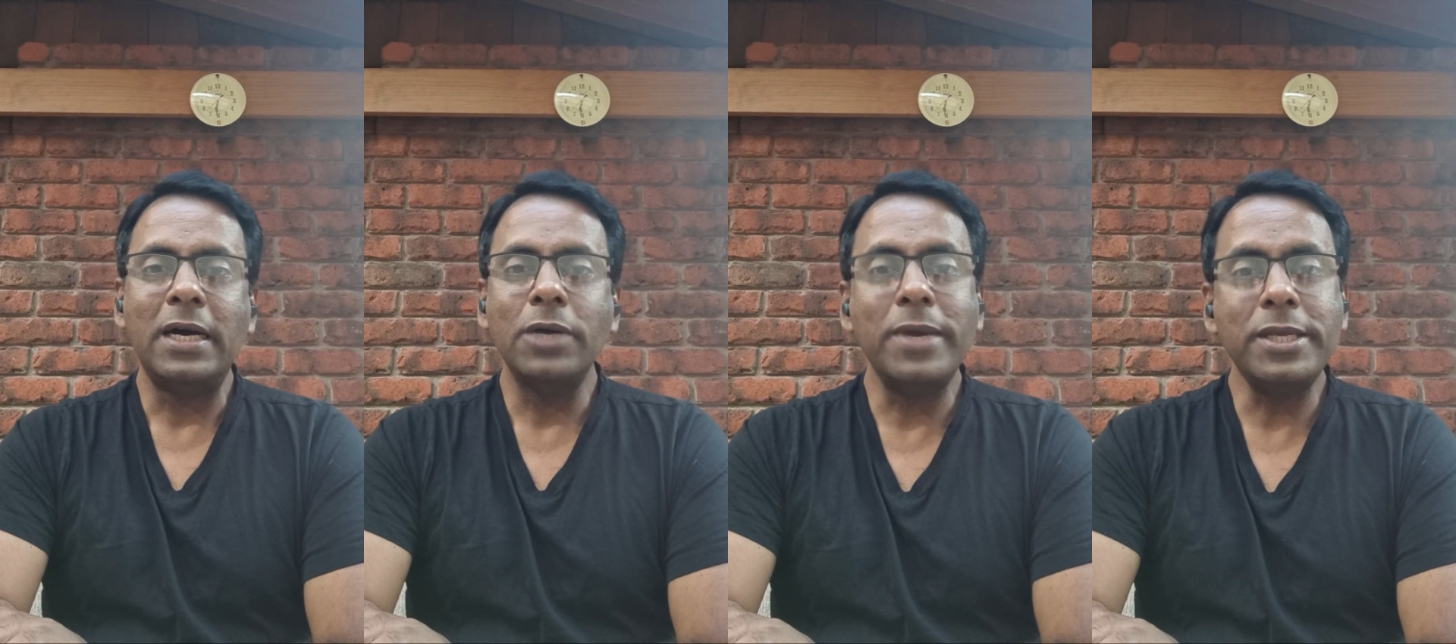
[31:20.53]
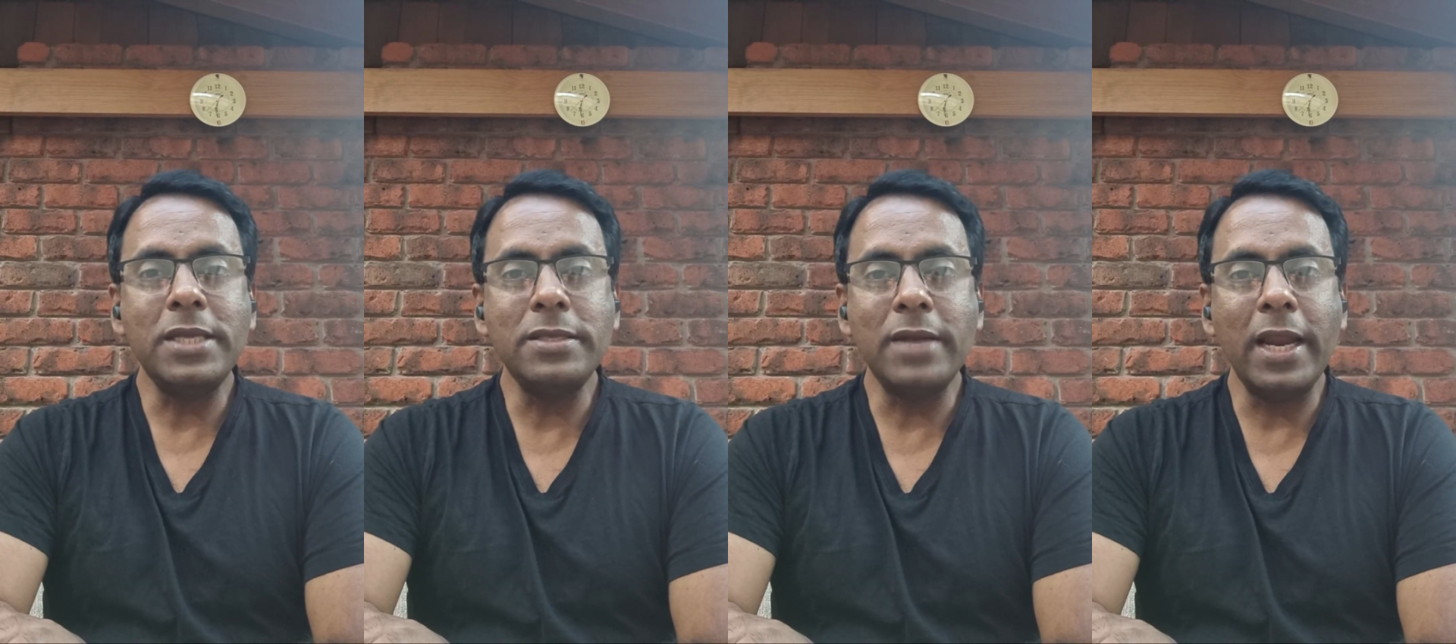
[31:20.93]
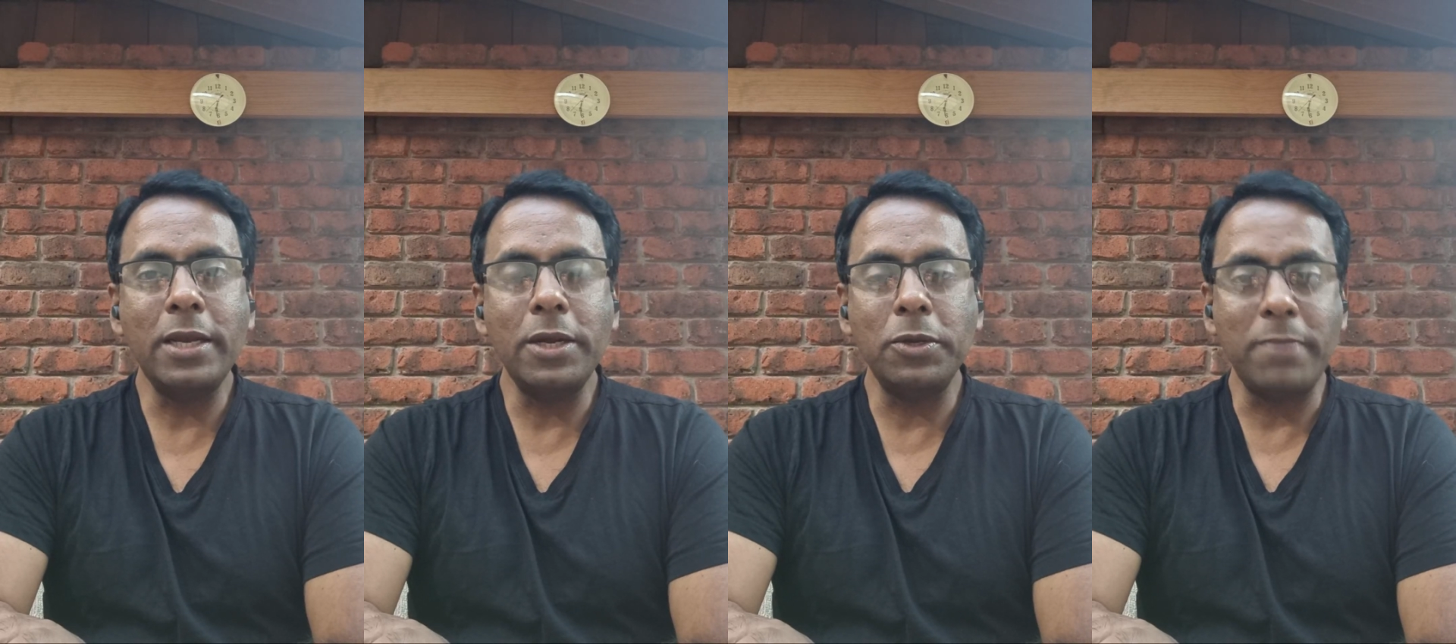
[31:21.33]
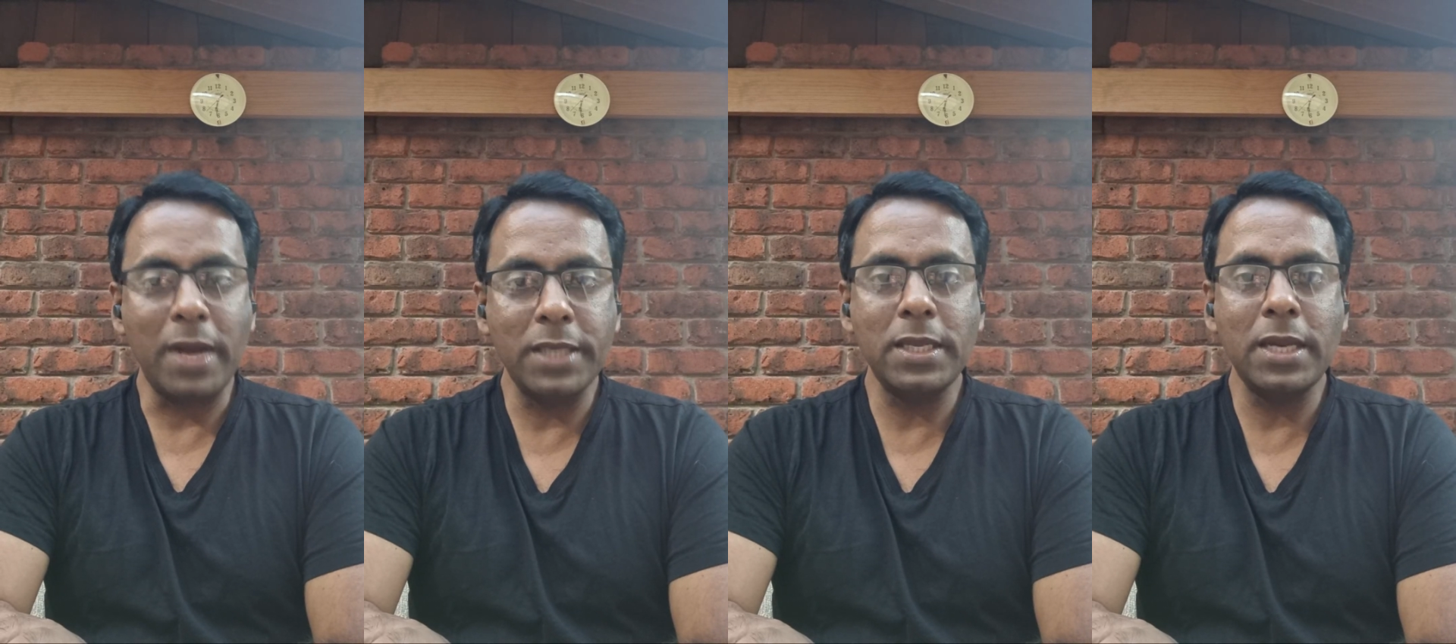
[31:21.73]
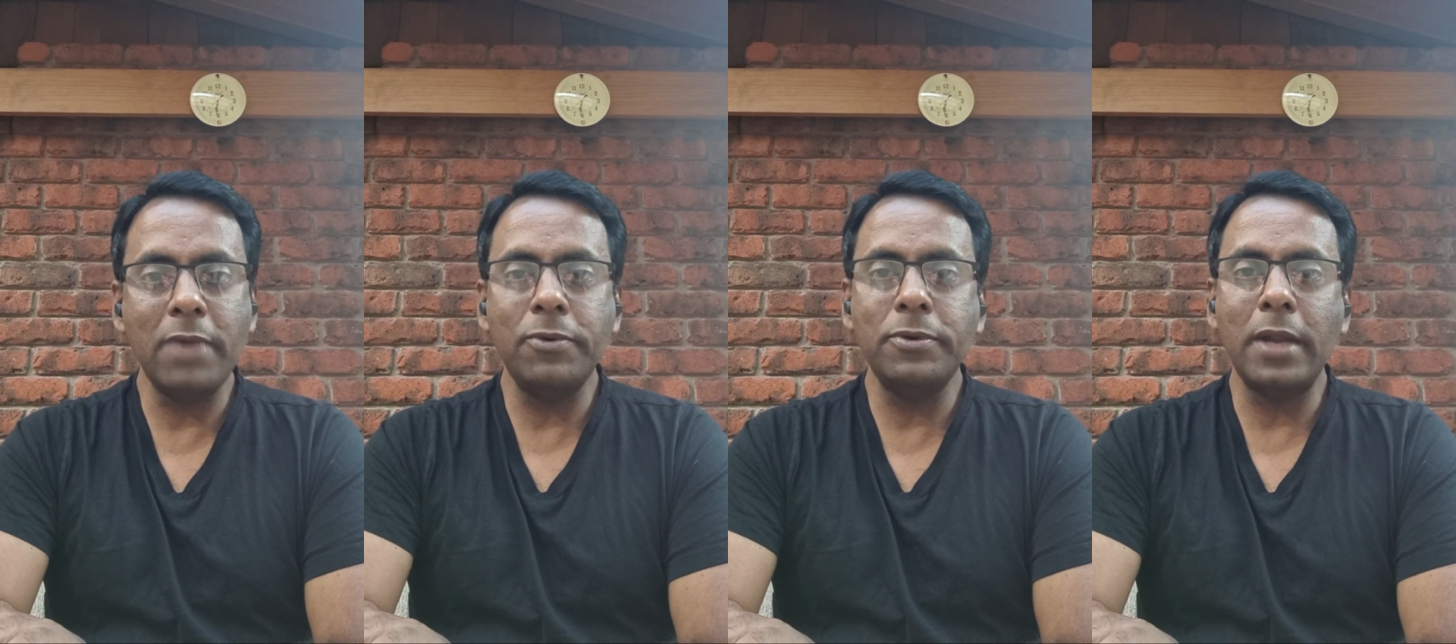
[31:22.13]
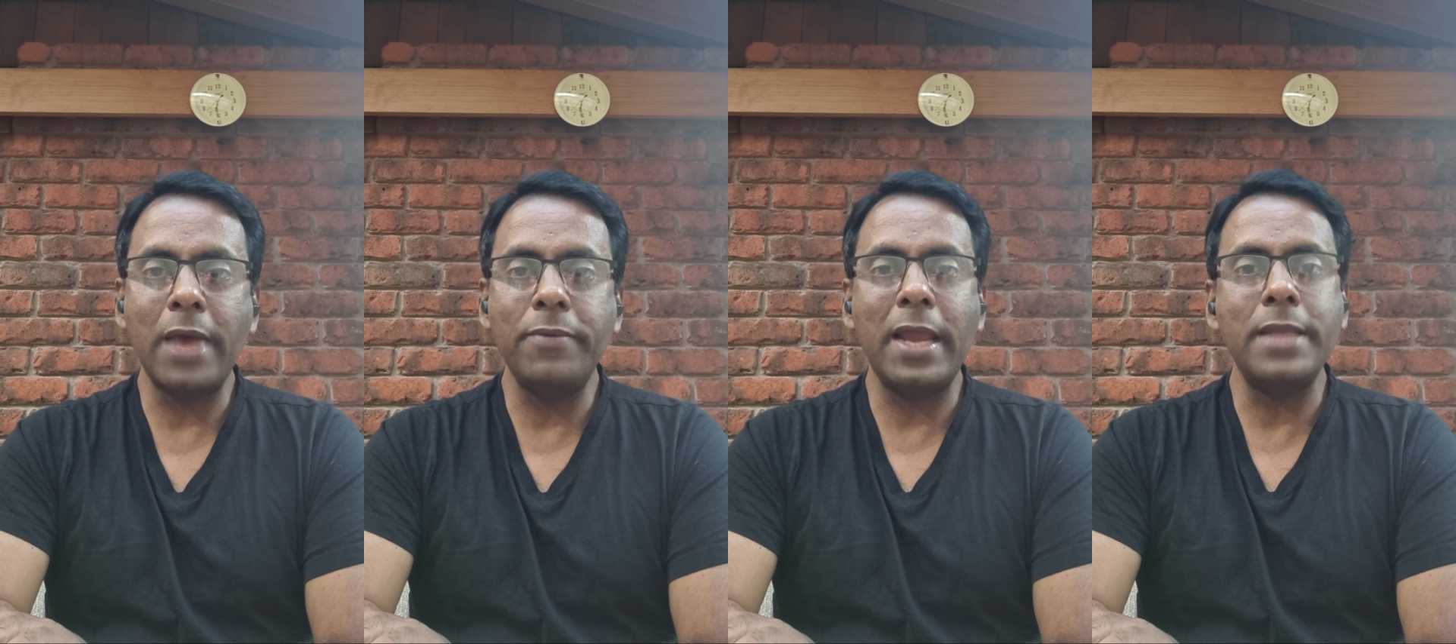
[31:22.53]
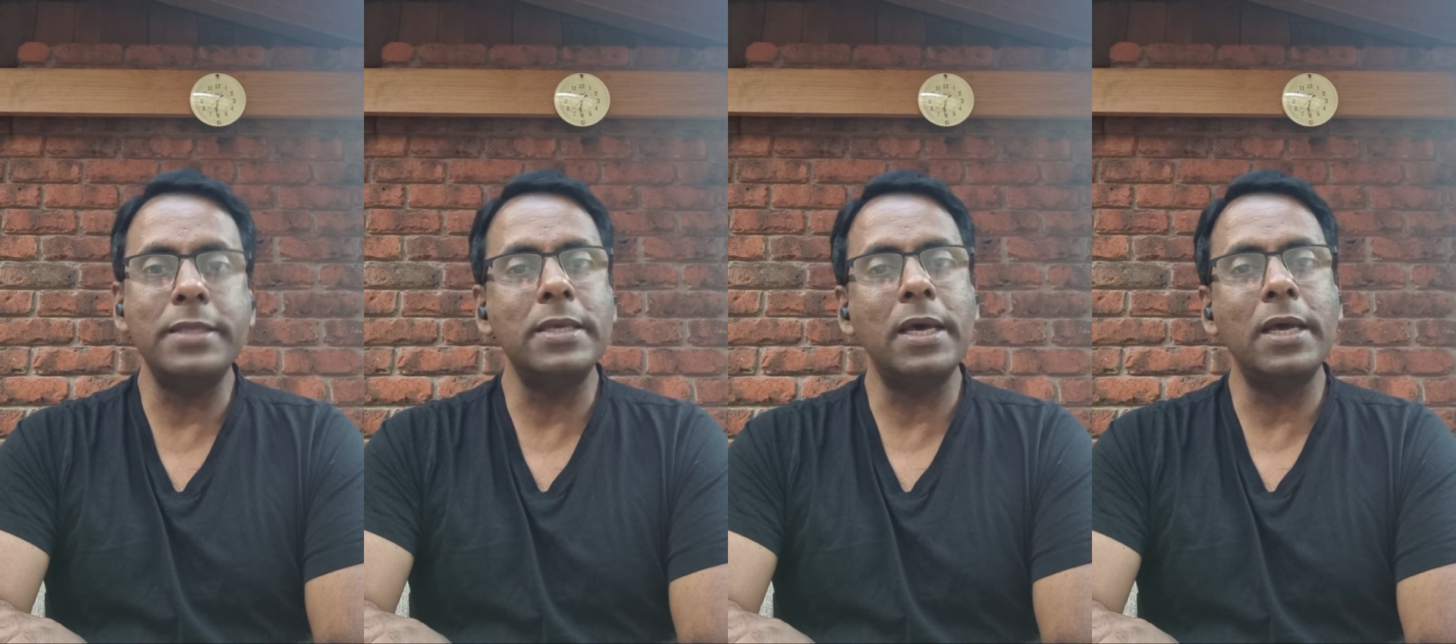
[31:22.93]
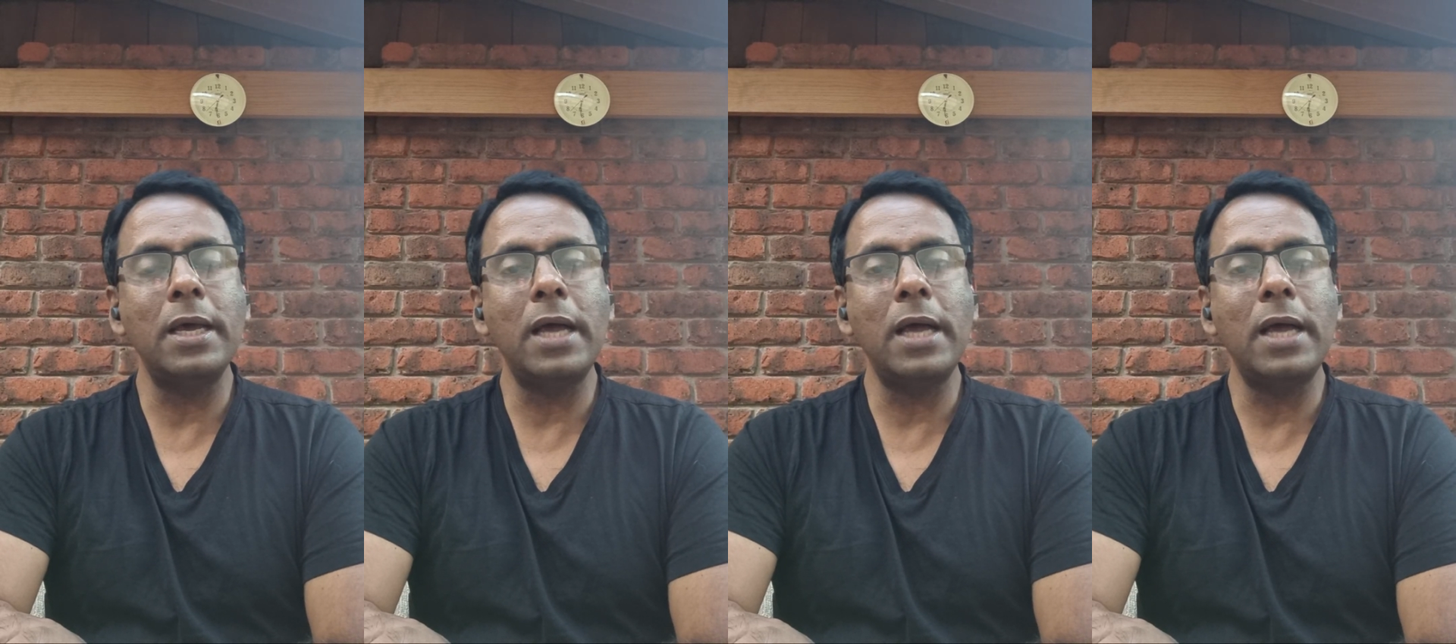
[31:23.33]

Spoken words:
Questions related to medicine, I will answer